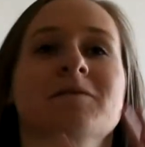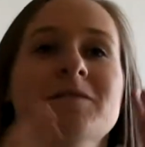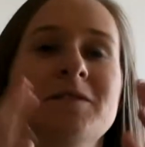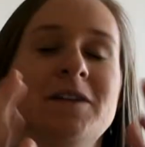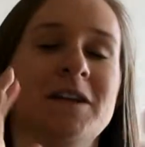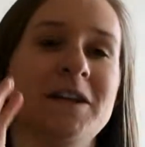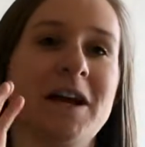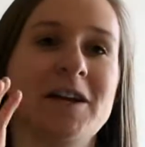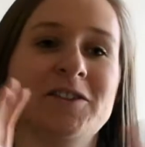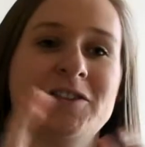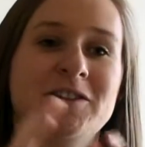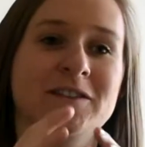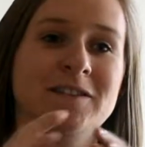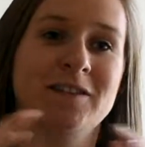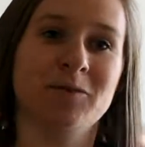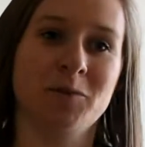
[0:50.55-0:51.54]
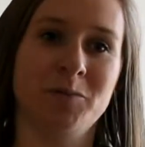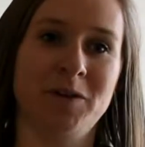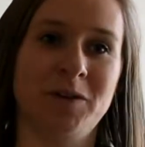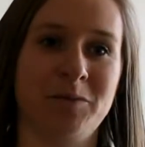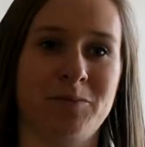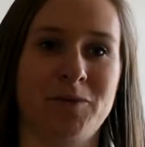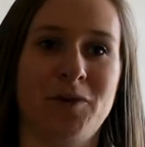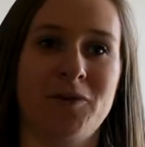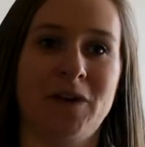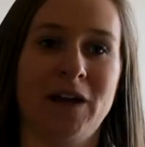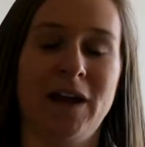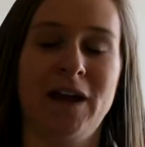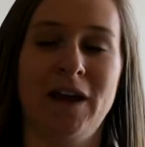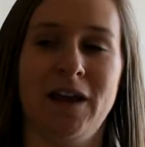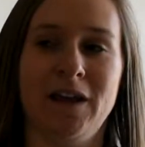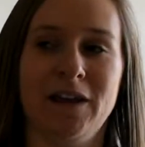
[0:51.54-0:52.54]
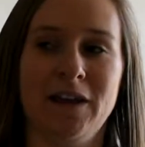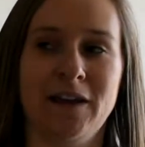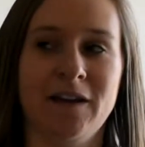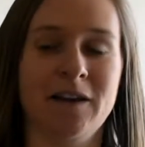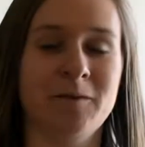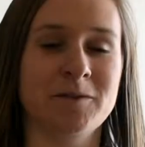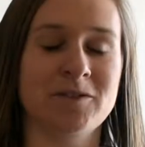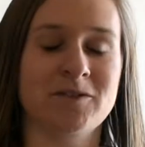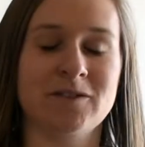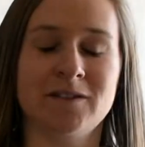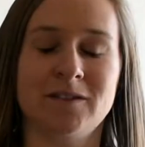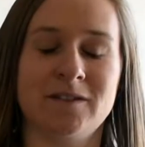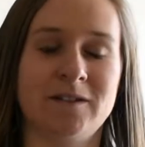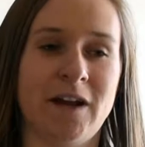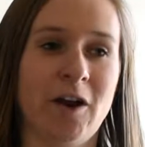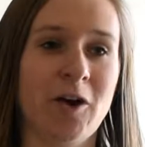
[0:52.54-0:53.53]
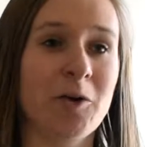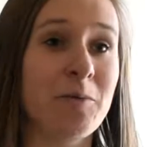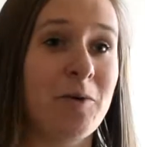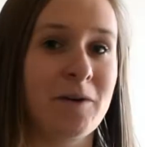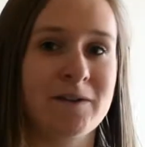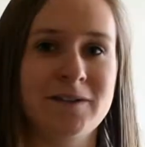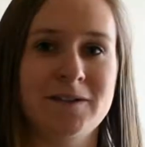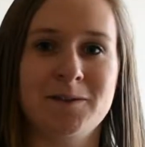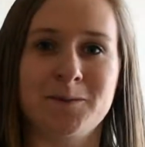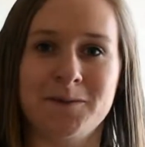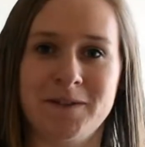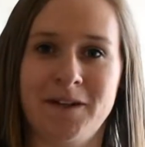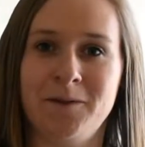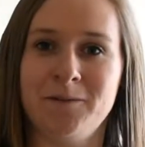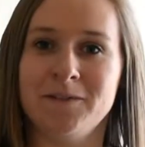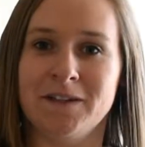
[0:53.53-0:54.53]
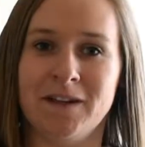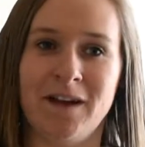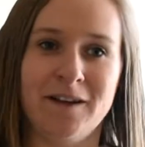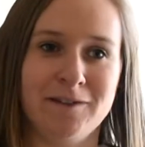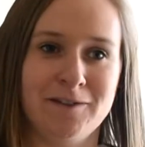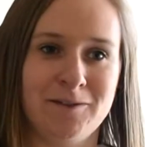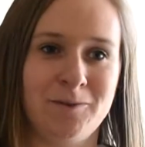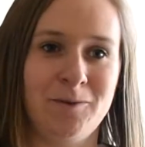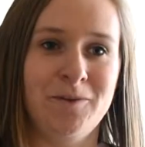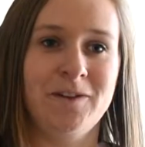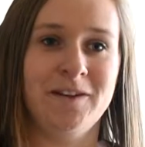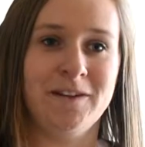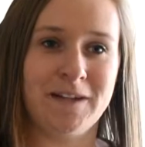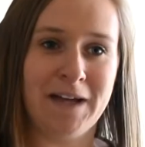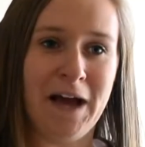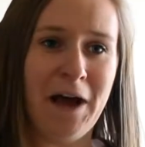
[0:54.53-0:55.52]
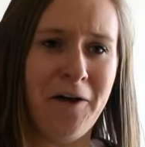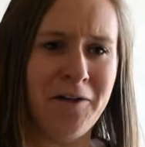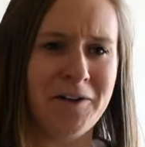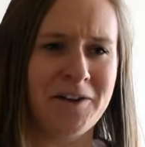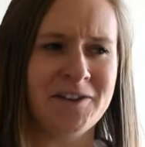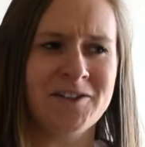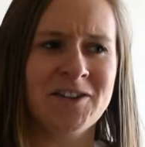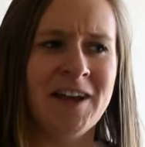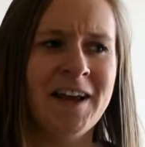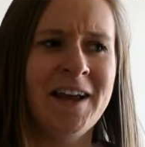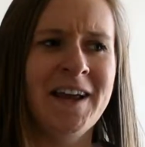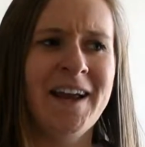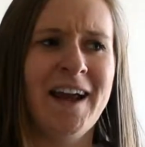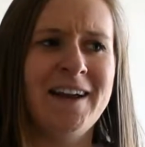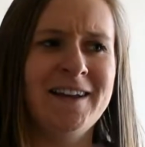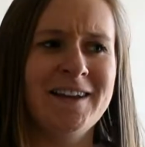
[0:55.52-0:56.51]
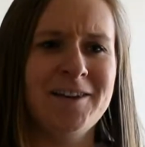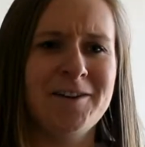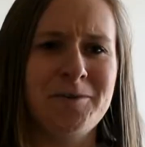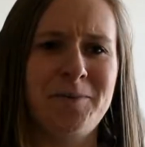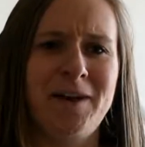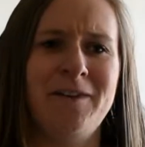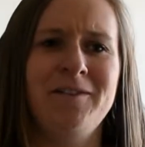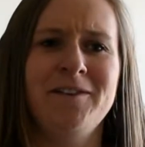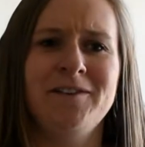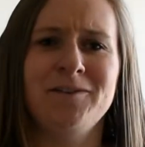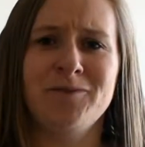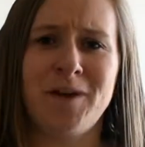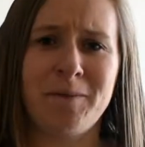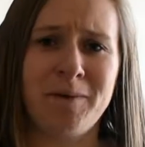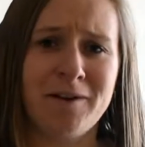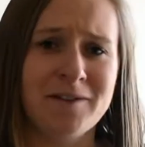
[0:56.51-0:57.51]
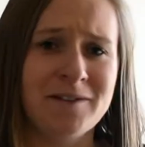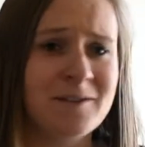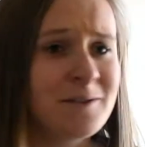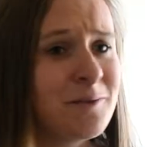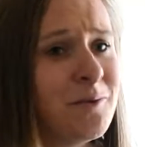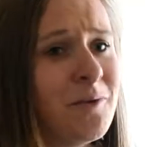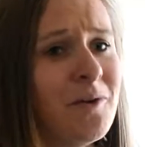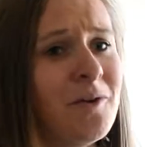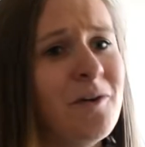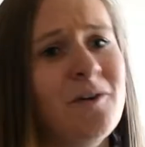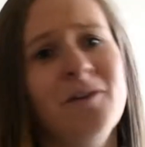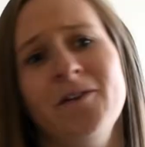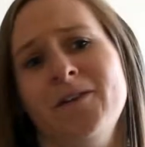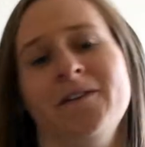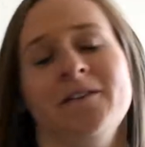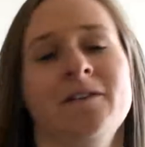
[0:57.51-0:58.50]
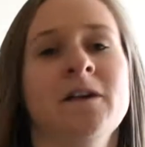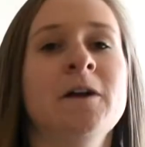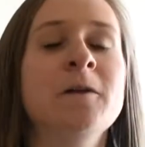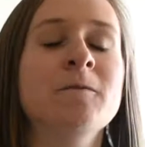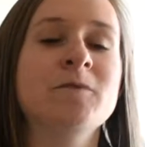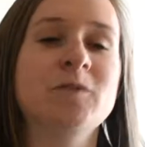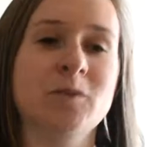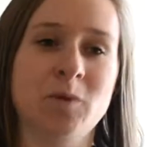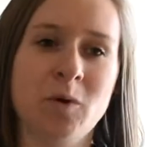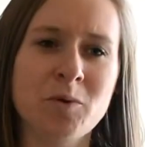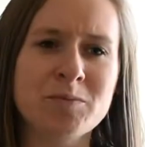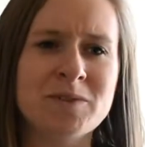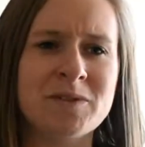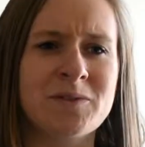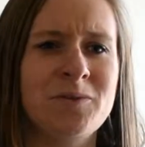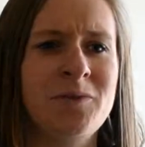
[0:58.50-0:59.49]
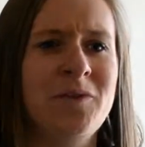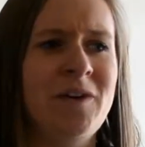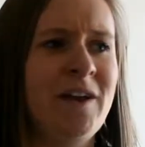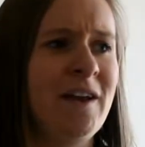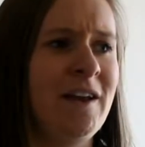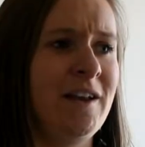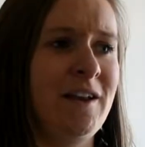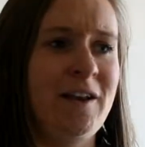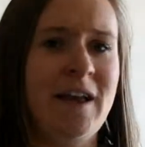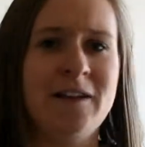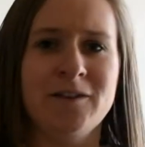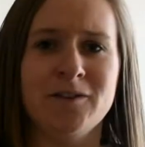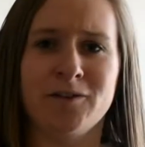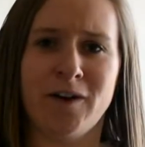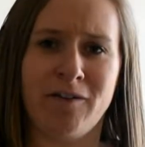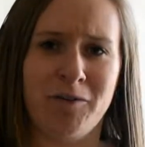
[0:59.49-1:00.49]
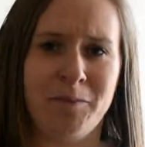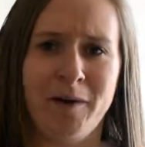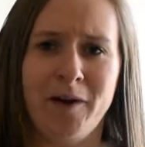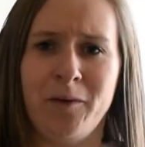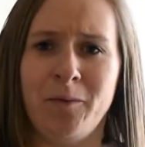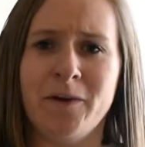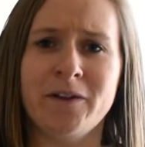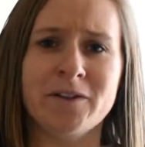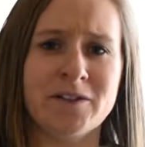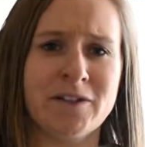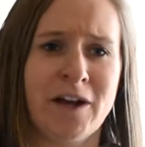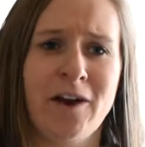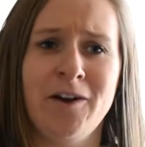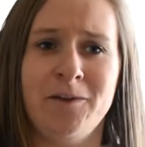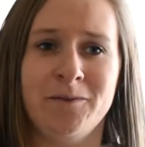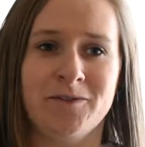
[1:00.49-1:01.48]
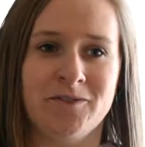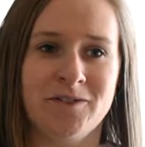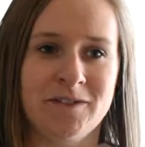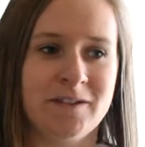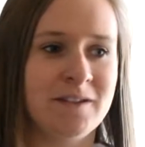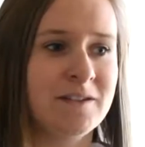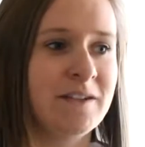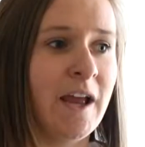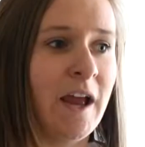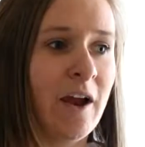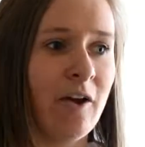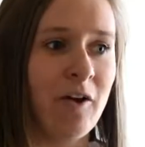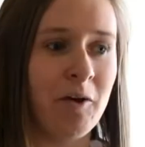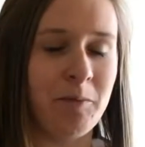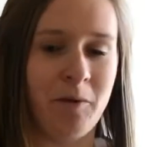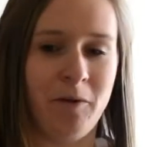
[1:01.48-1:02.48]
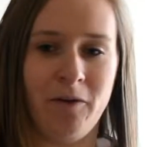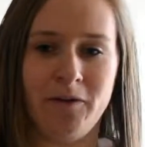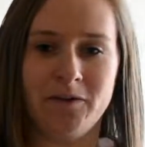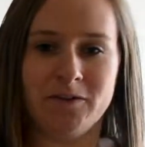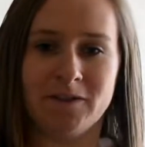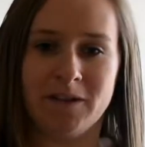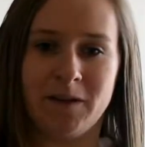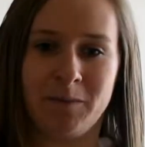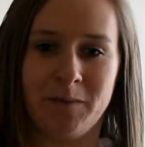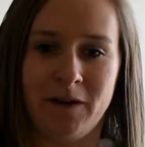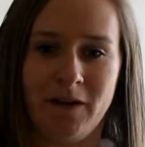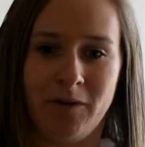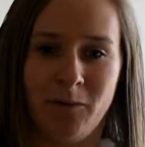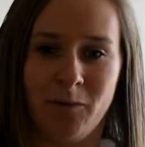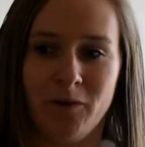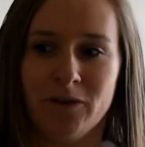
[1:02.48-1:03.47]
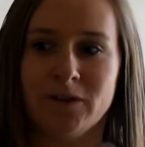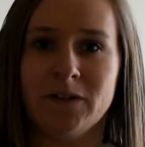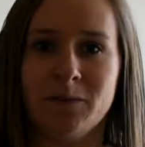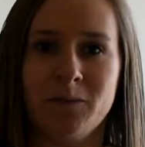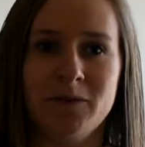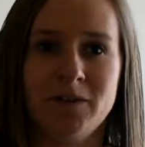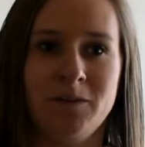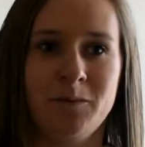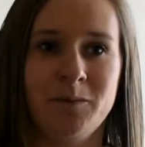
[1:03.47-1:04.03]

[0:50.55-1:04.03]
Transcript: connections that were being broken, and it was just terrible because this was when he was in high school and into college, and he ended up having to drop out of school and do homeschooling, and he had to travel by wheelchair, and it was just terrible, and it just kept getting worse and worse and